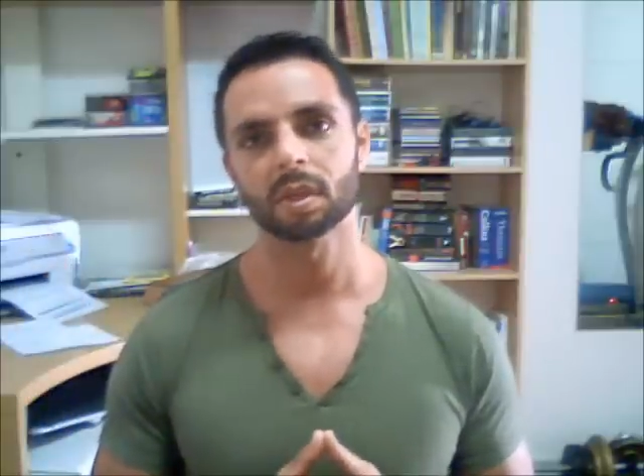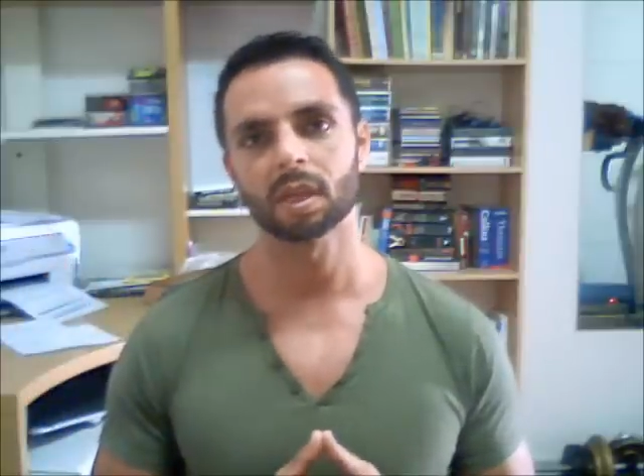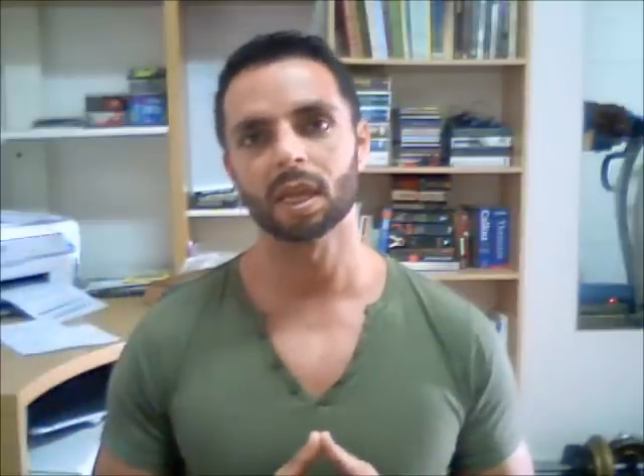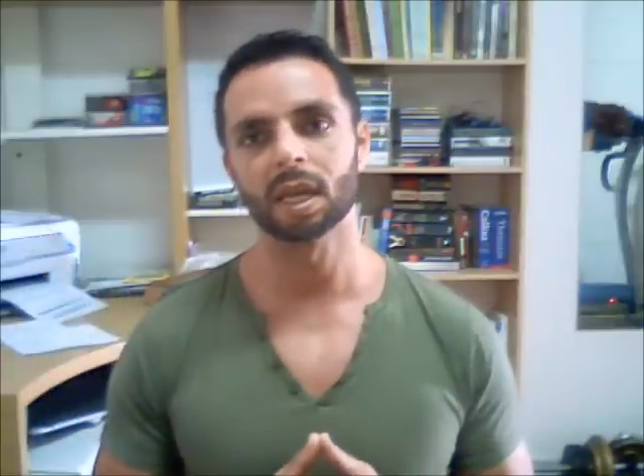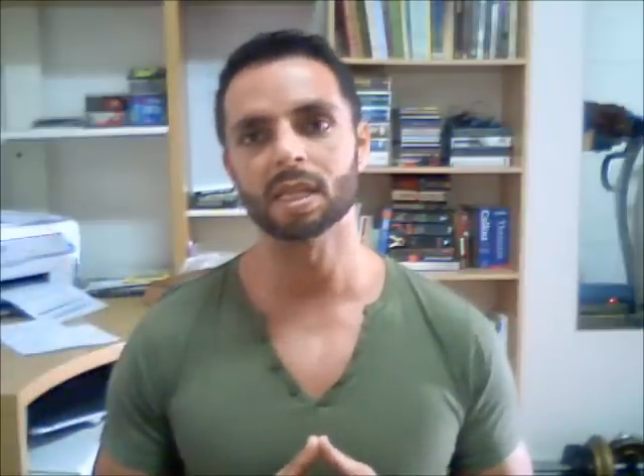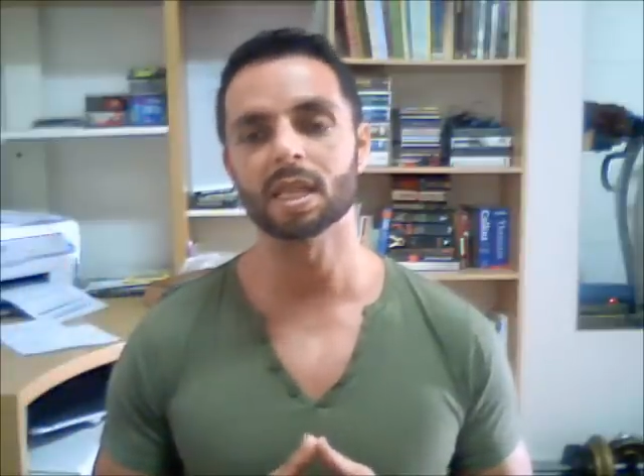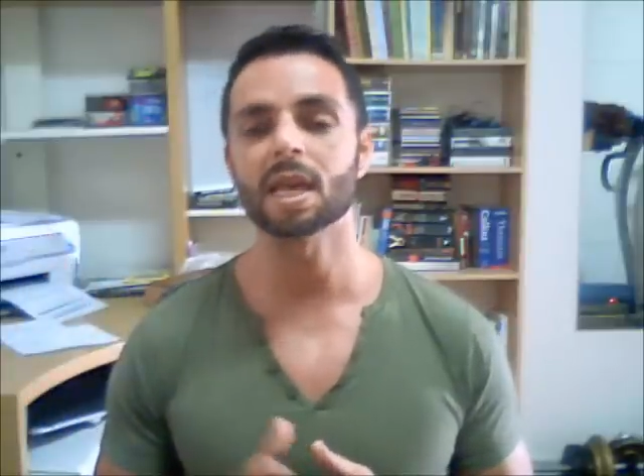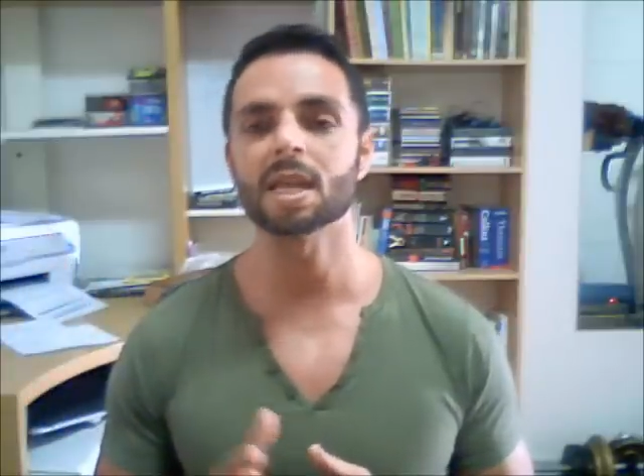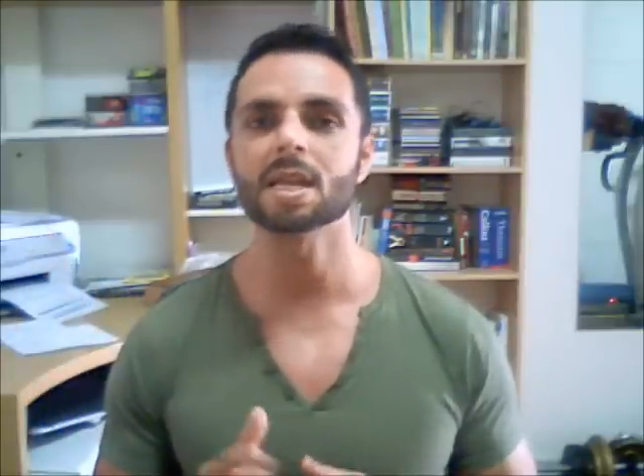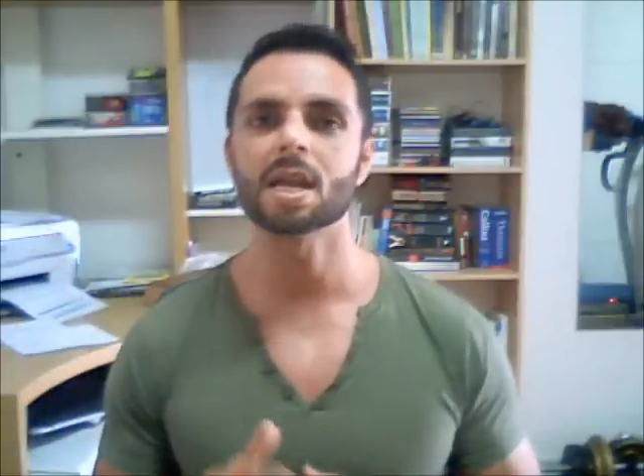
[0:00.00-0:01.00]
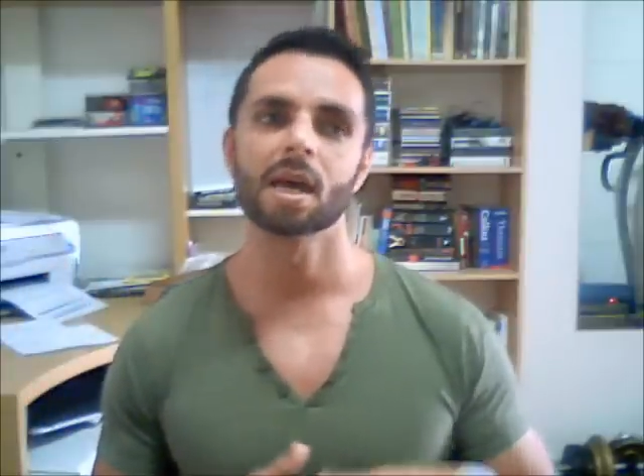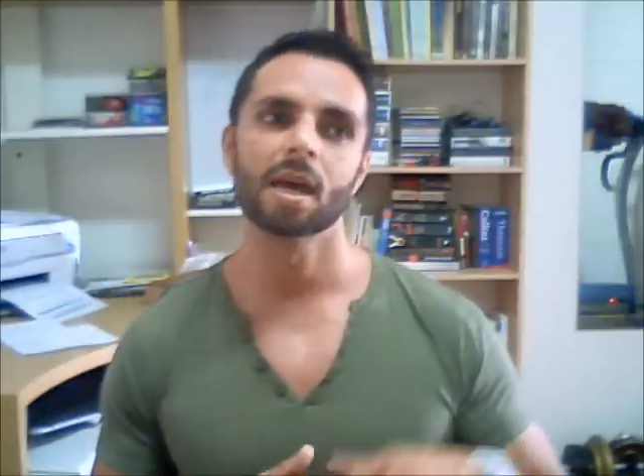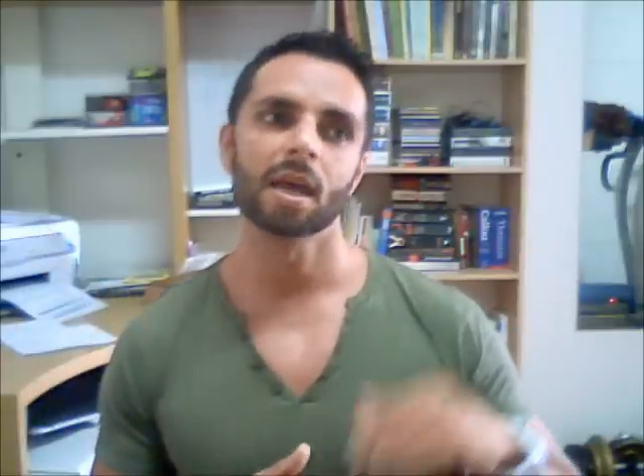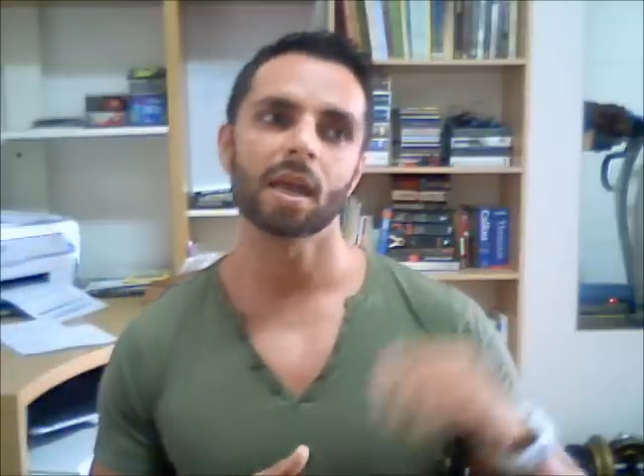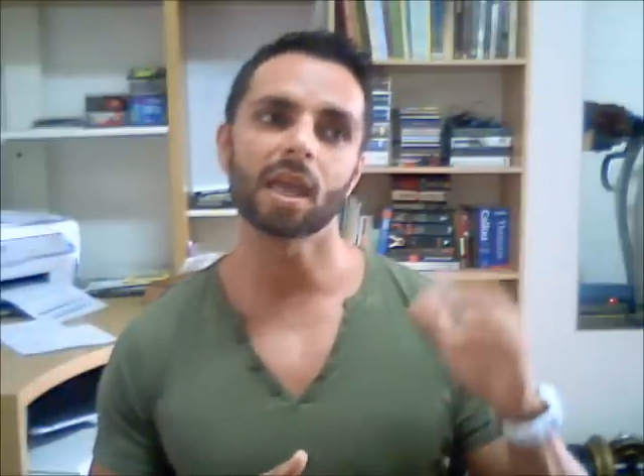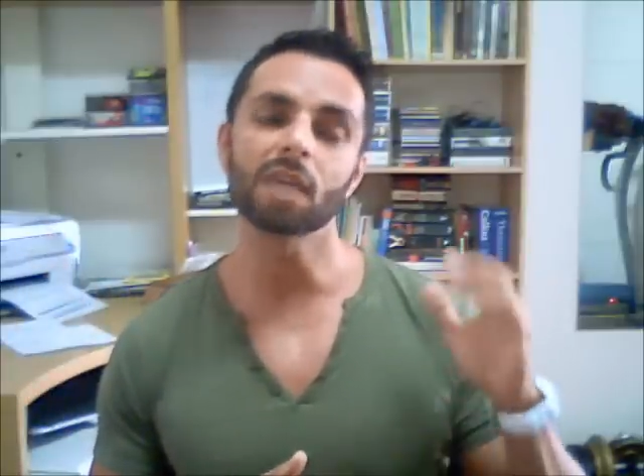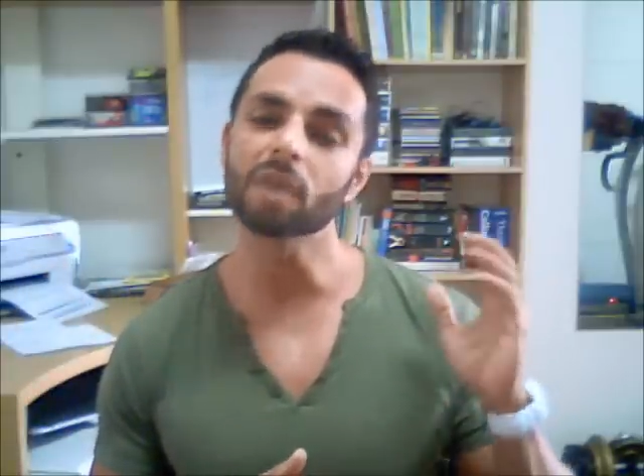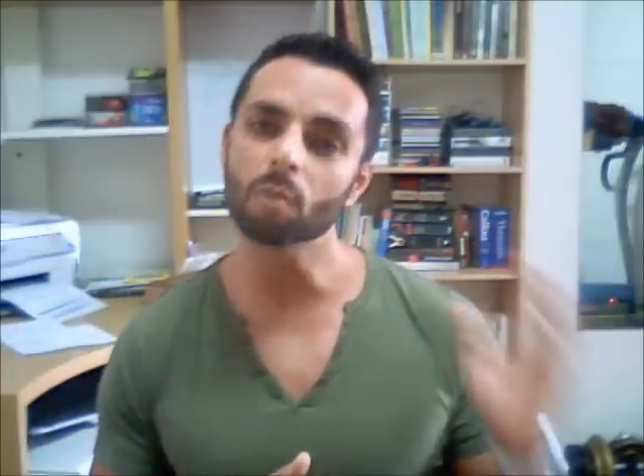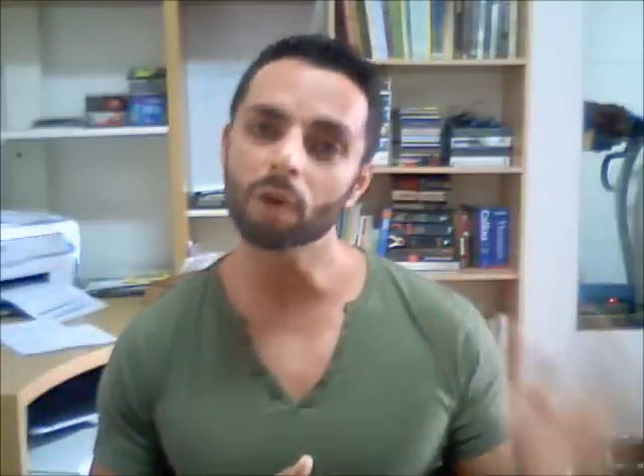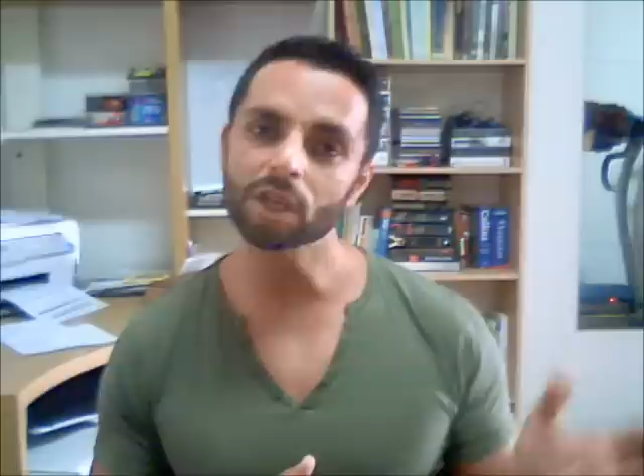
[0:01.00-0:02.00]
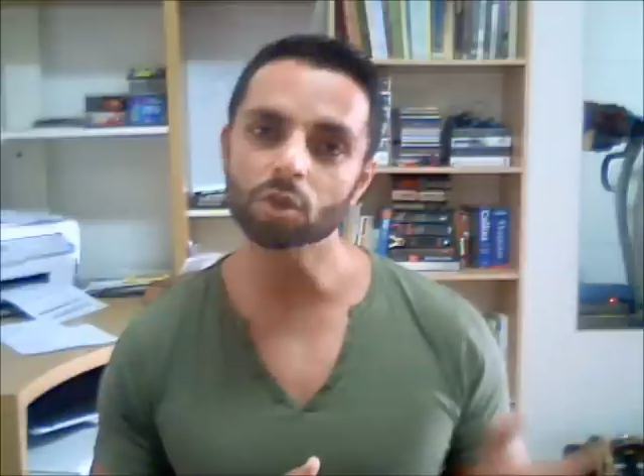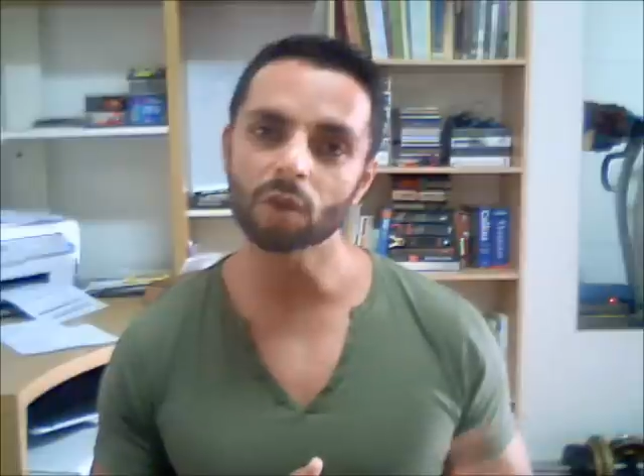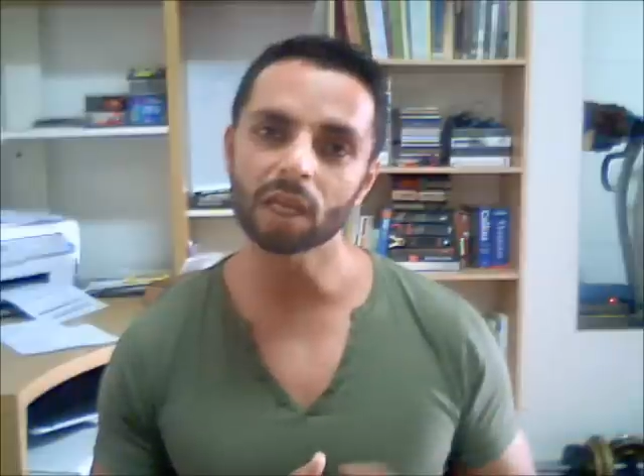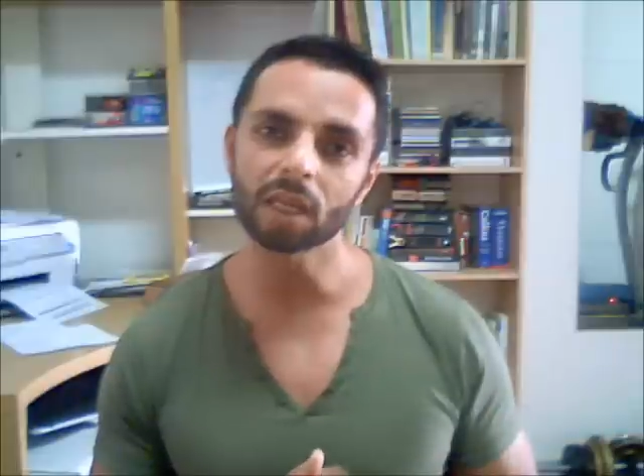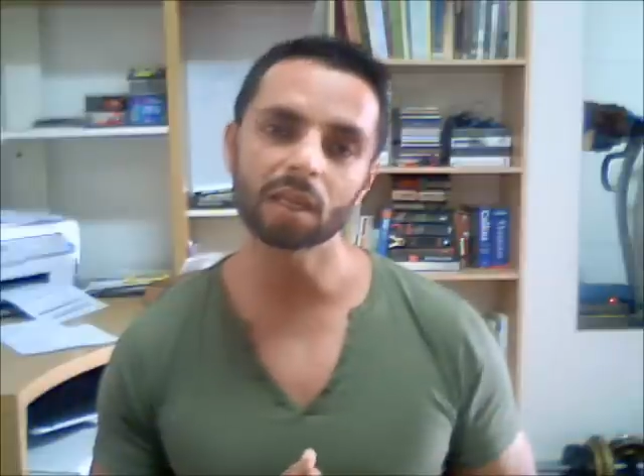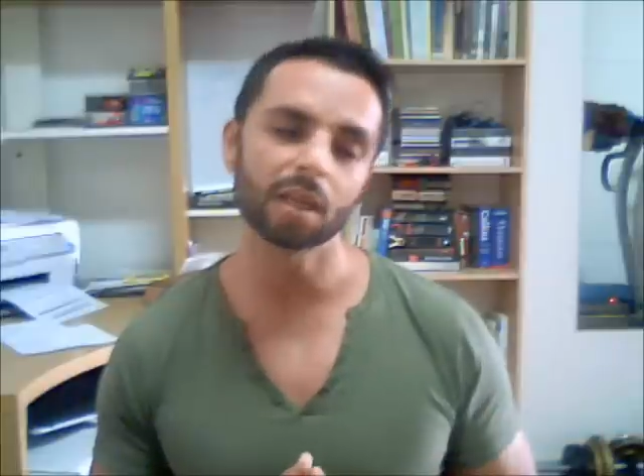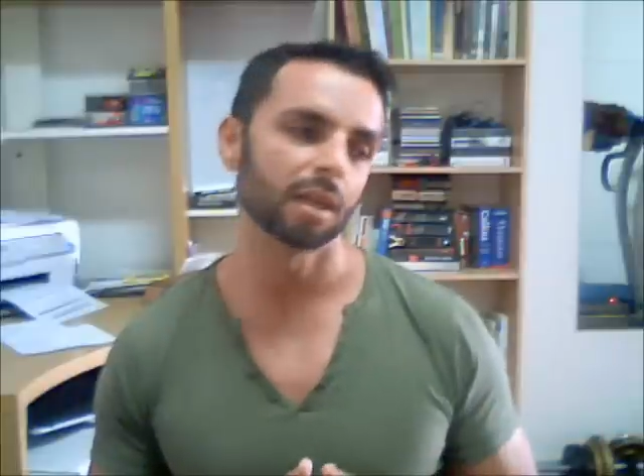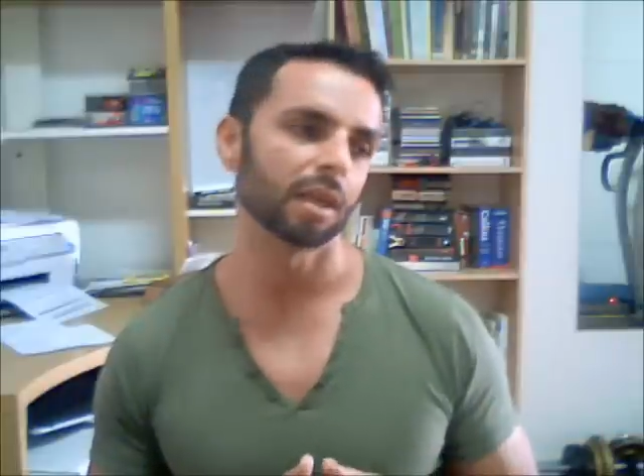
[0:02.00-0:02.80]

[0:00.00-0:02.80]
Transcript: and then if I'm weight training,